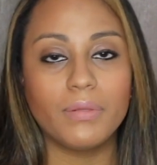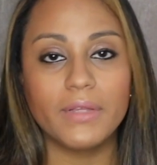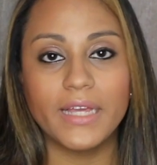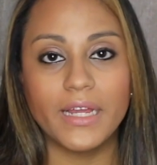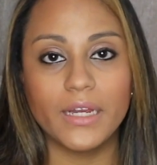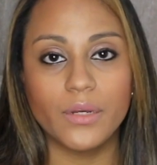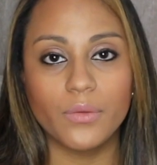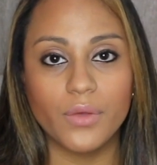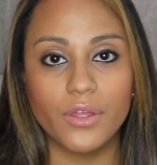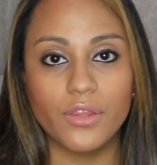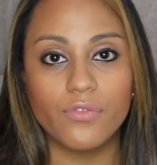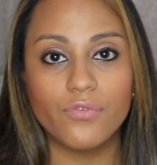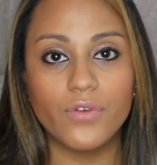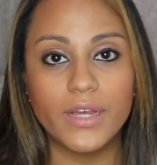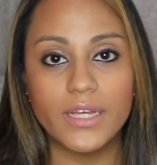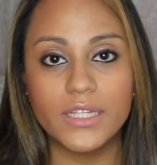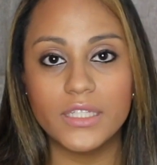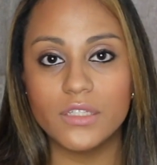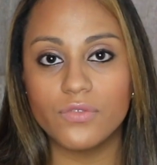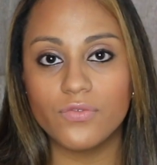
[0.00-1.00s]
planned with
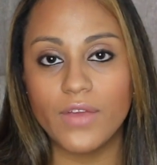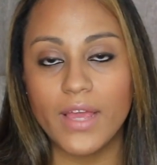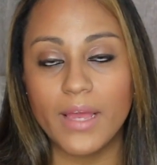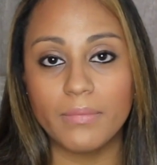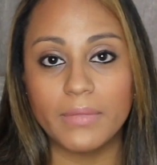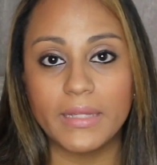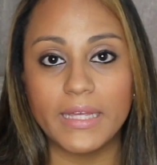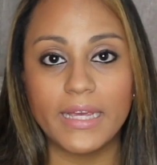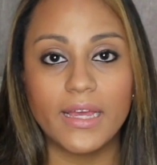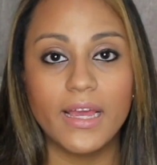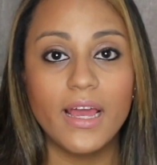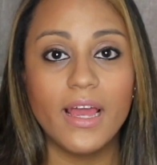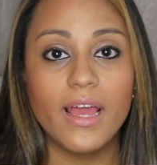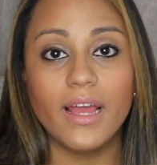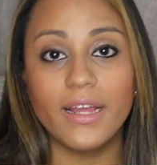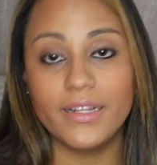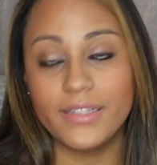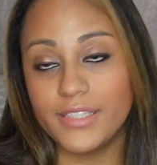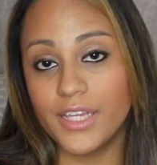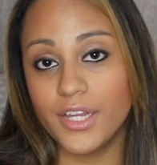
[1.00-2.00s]
friends, family,
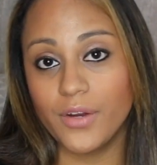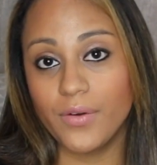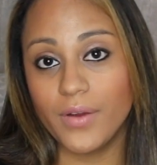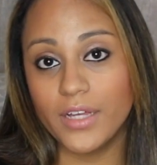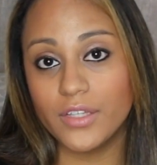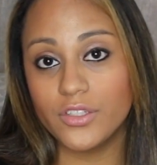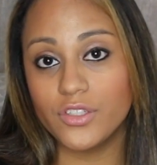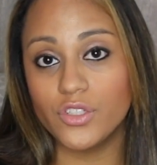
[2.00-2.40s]
etc.